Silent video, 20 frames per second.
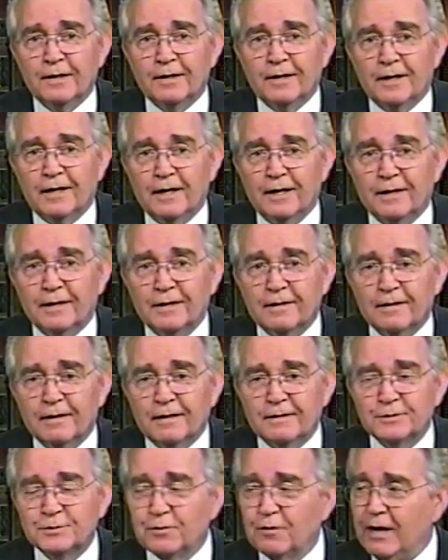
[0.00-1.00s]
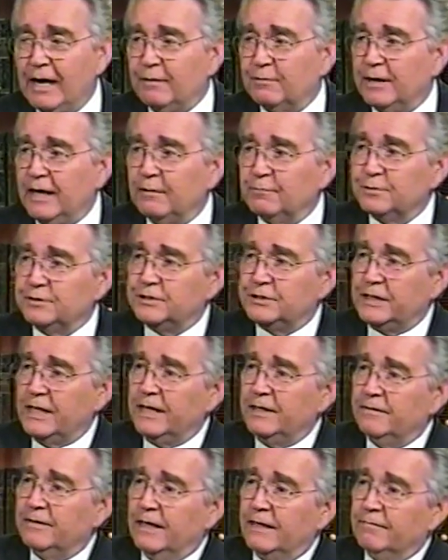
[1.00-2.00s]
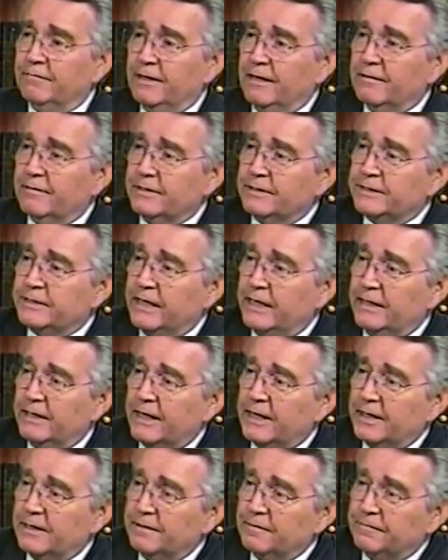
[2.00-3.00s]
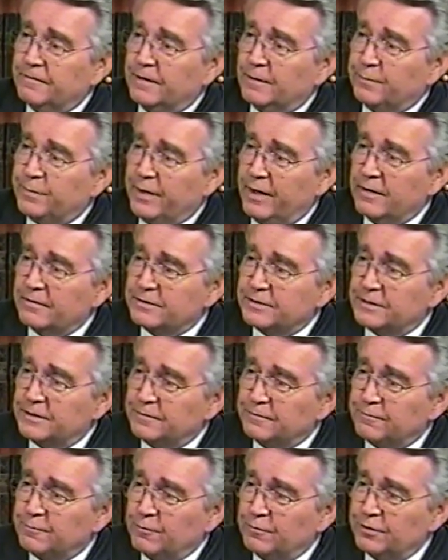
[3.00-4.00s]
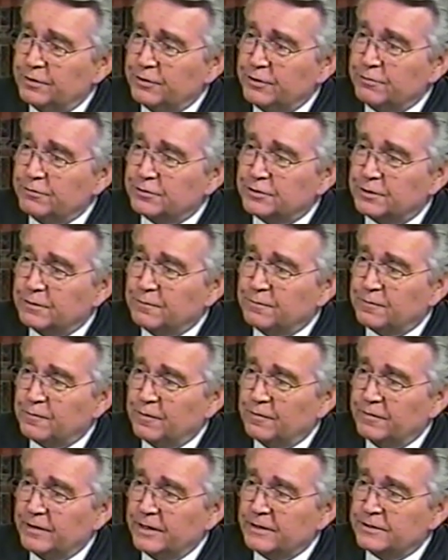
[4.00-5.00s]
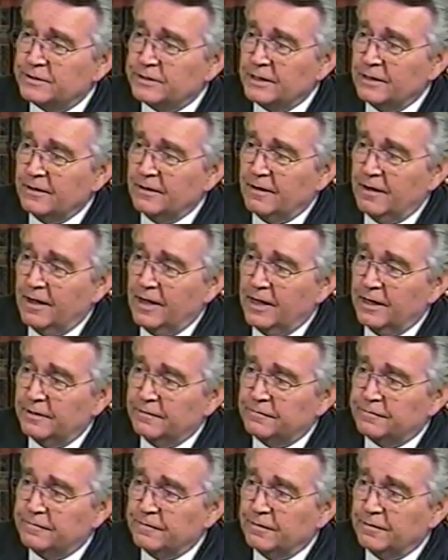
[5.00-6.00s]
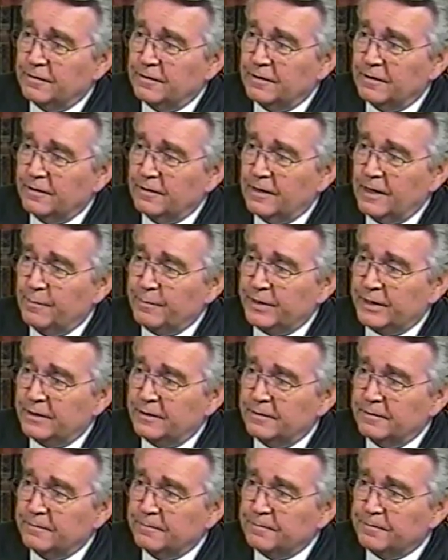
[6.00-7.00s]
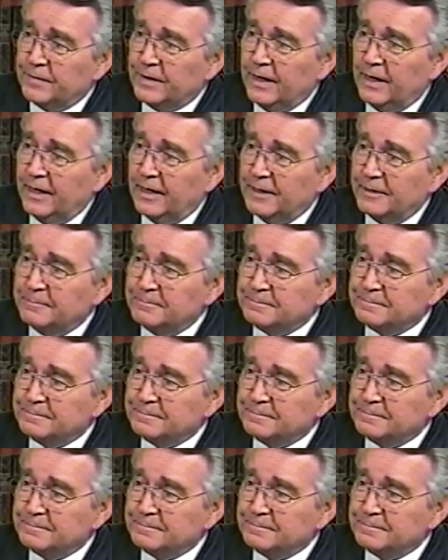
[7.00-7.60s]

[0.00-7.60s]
And uh, so I, I, would say that there is a negative and a positive use for this Aleph Lamet Hay.